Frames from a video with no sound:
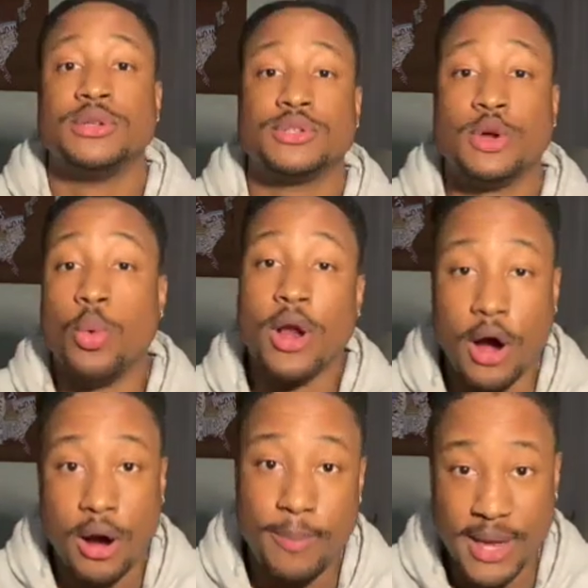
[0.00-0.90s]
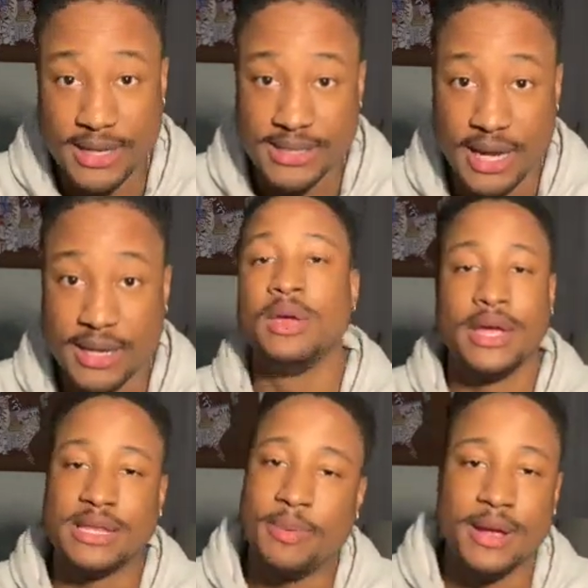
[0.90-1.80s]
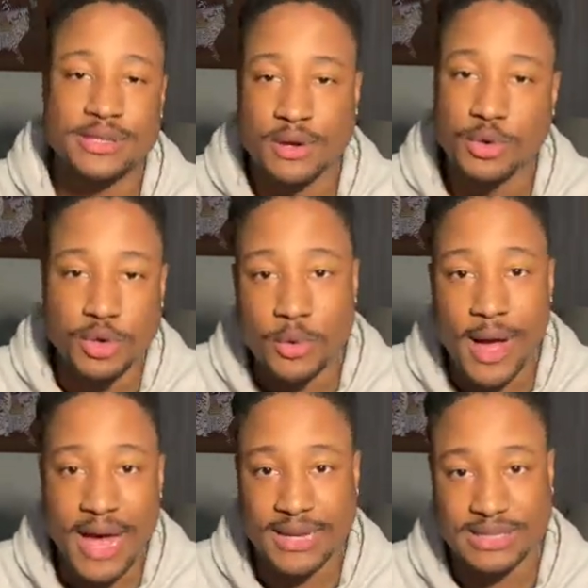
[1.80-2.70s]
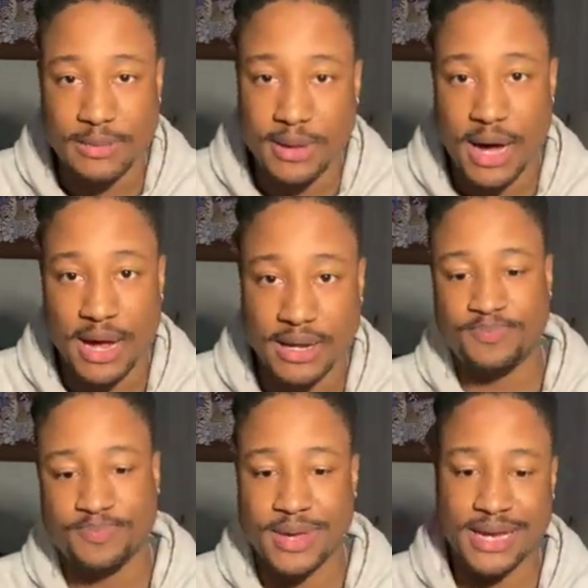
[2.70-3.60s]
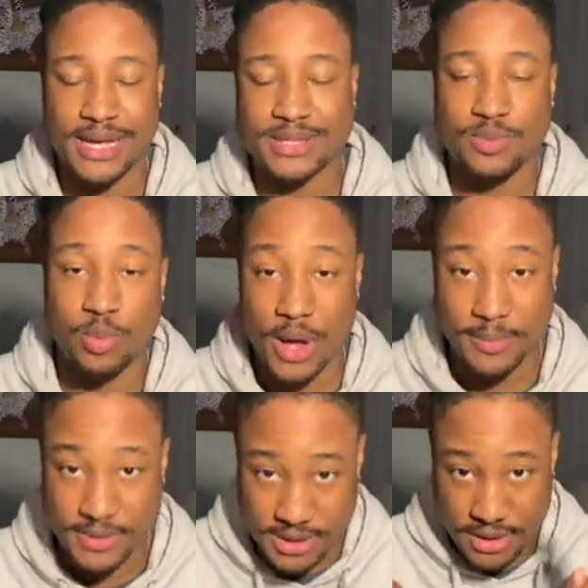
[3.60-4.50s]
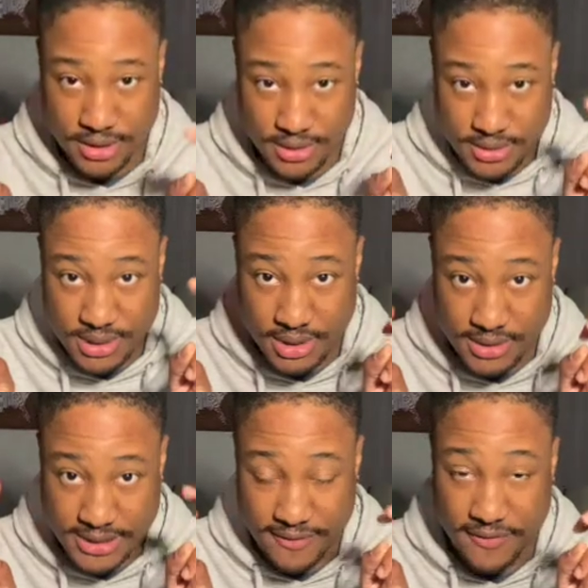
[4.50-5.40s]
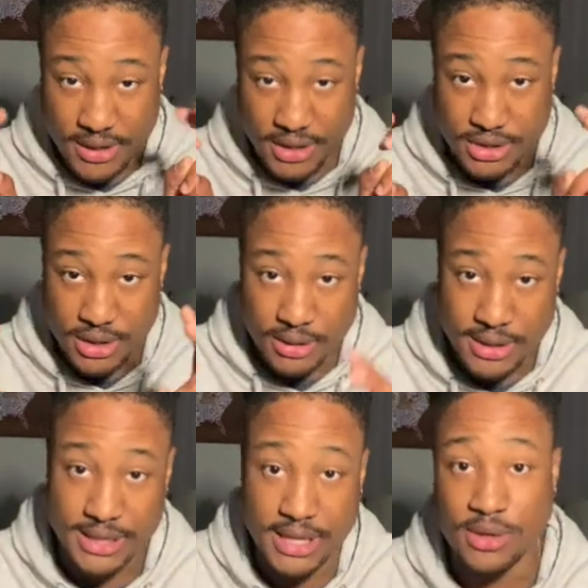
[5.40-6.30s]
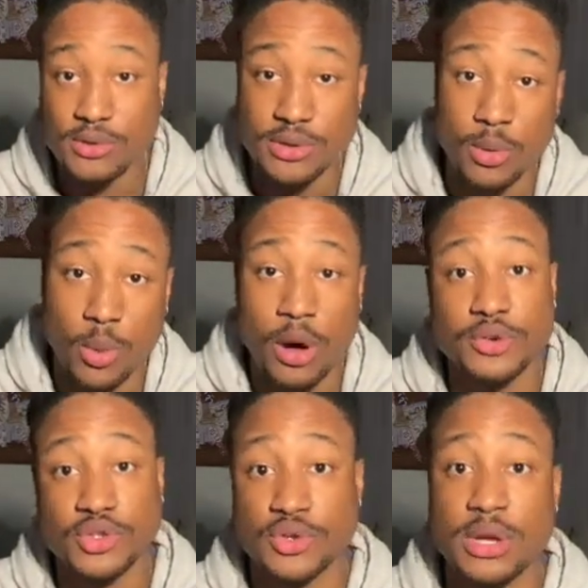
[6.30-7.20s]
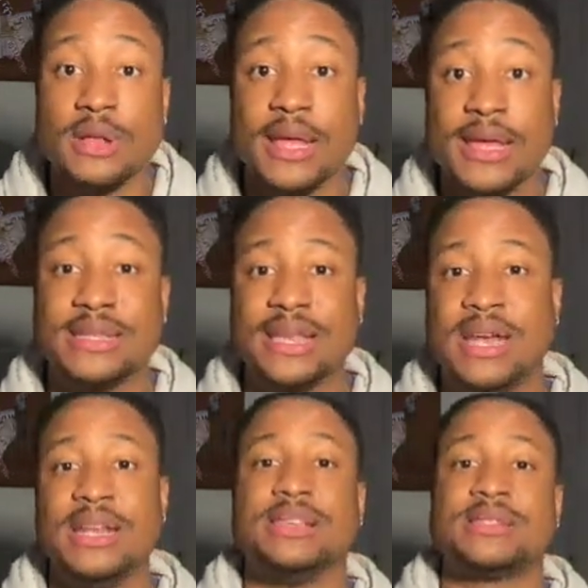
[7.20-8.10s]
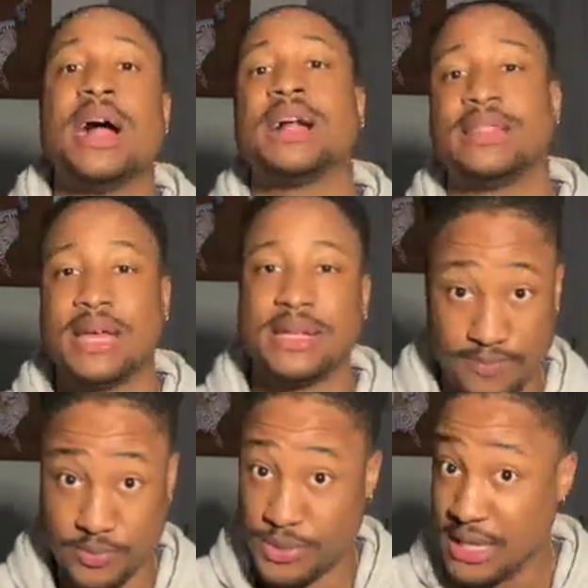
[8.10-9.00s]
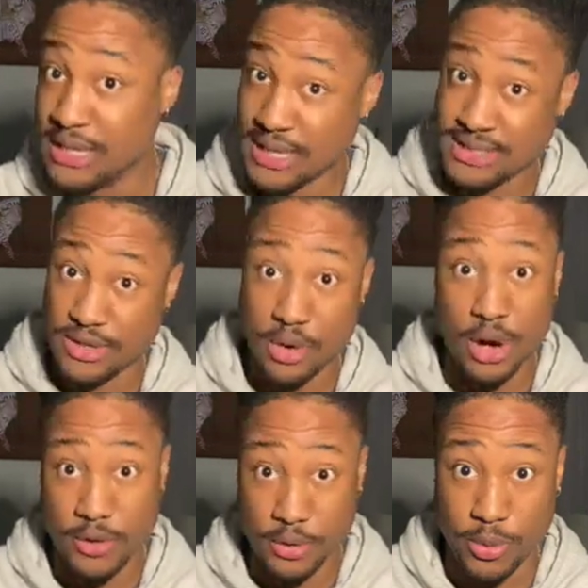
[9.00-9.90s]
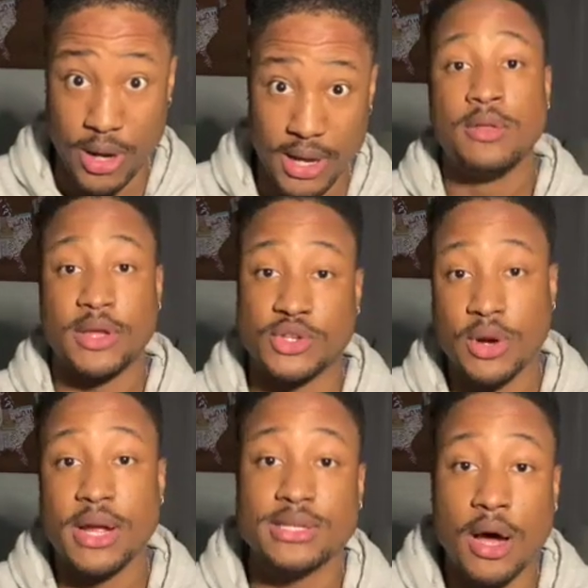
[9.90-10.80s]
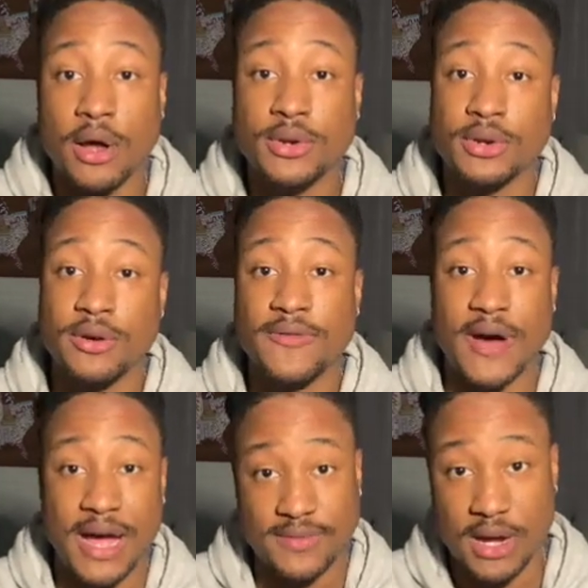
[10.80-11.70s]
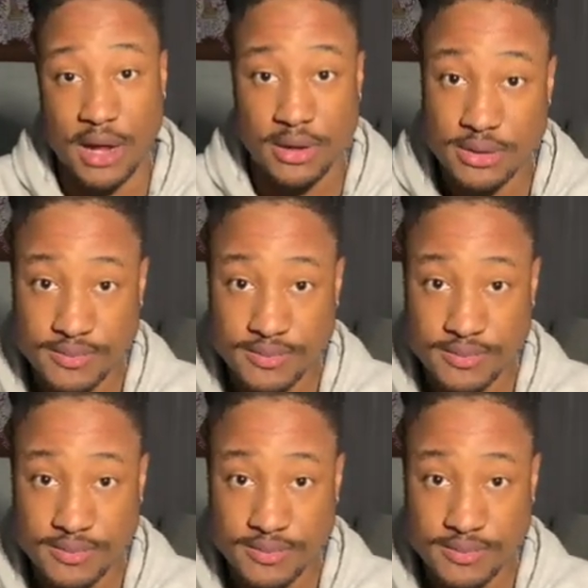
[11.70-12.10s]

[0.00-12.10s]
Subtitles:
So what are penny stocks? It depends on who you ask, to be honest. I guess Webster's definition that they use on Wall Street is any stock that's delisted or otherwise that trades under $5.